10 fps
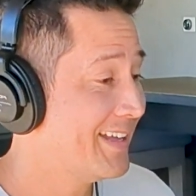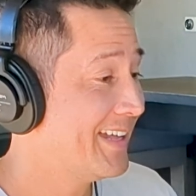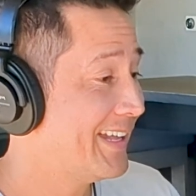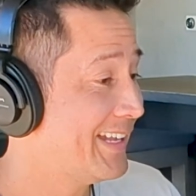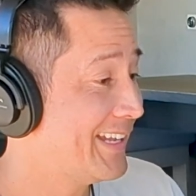
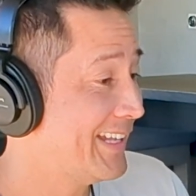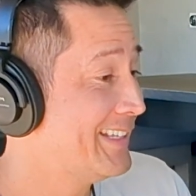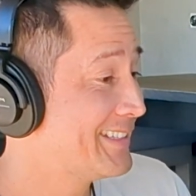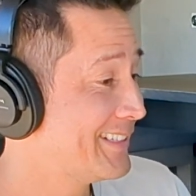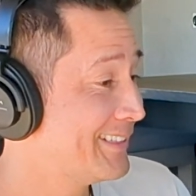
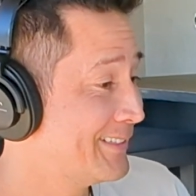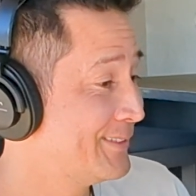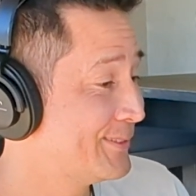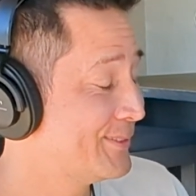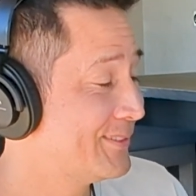it's a
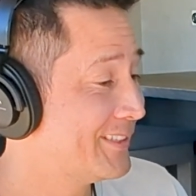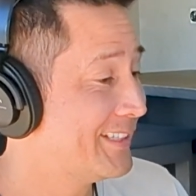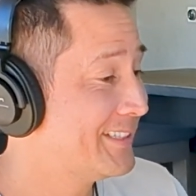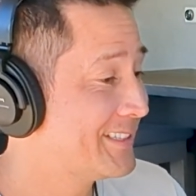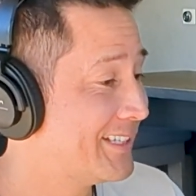little,
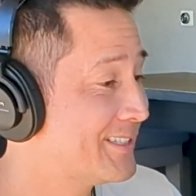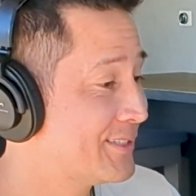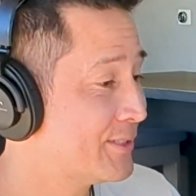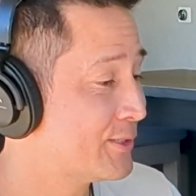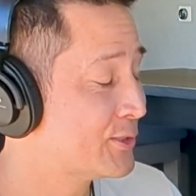
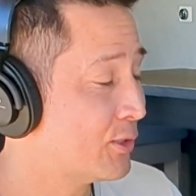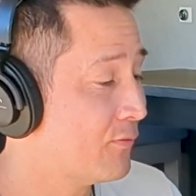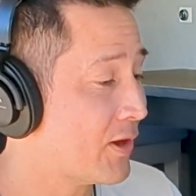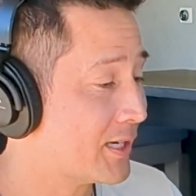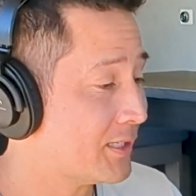it's nerve
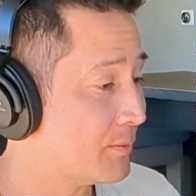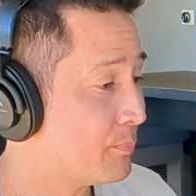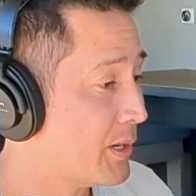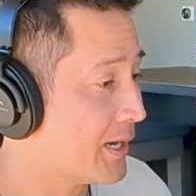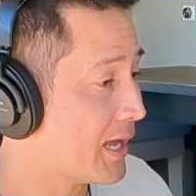wracking.
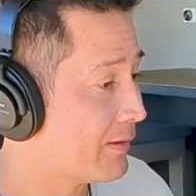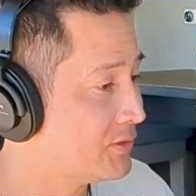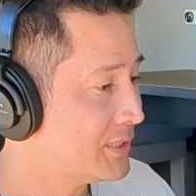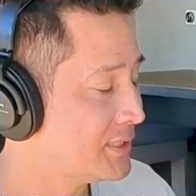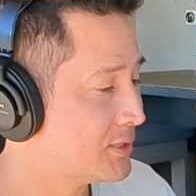But I've
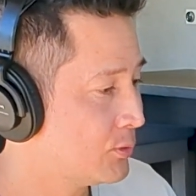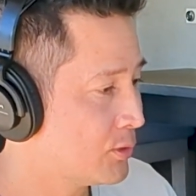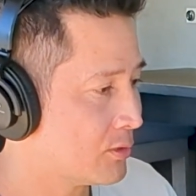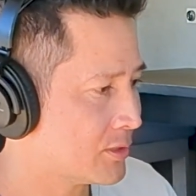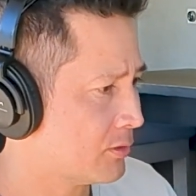seen
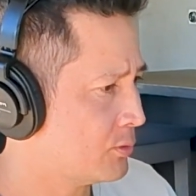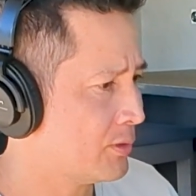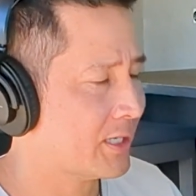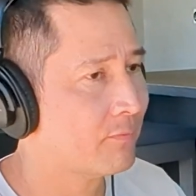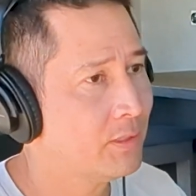studios that are doing
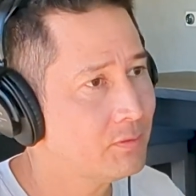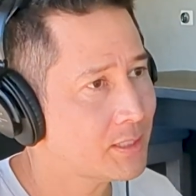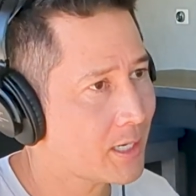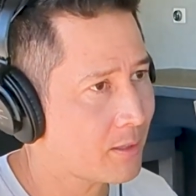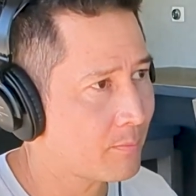like
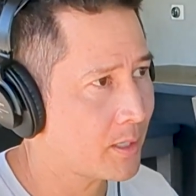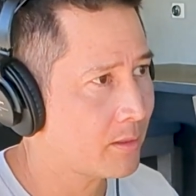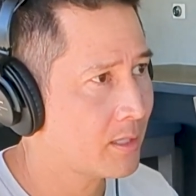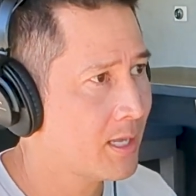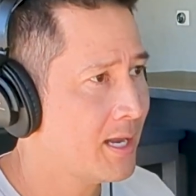50K a month
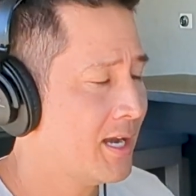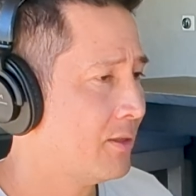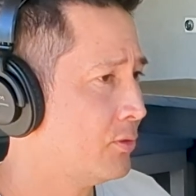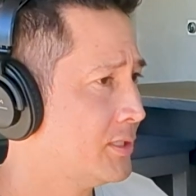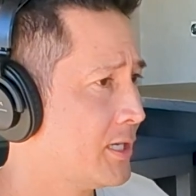and
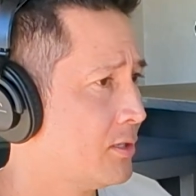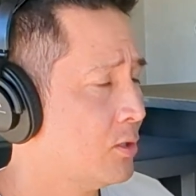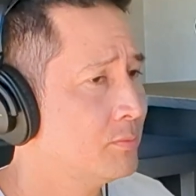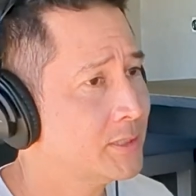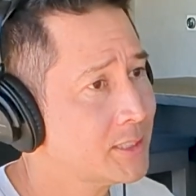they're taking
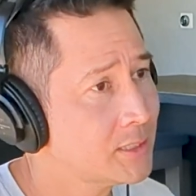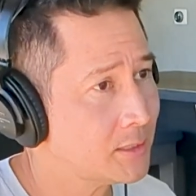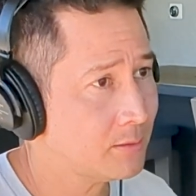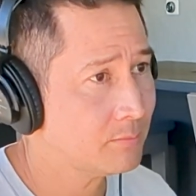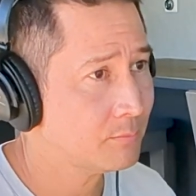home 60%.
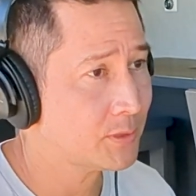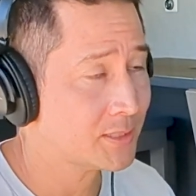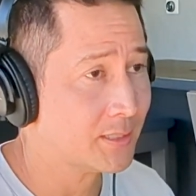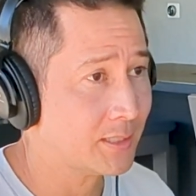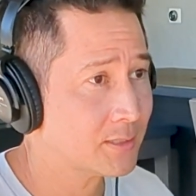
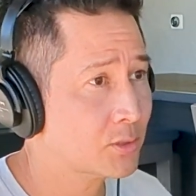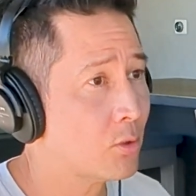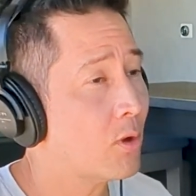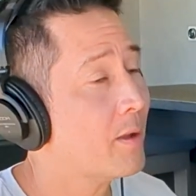So,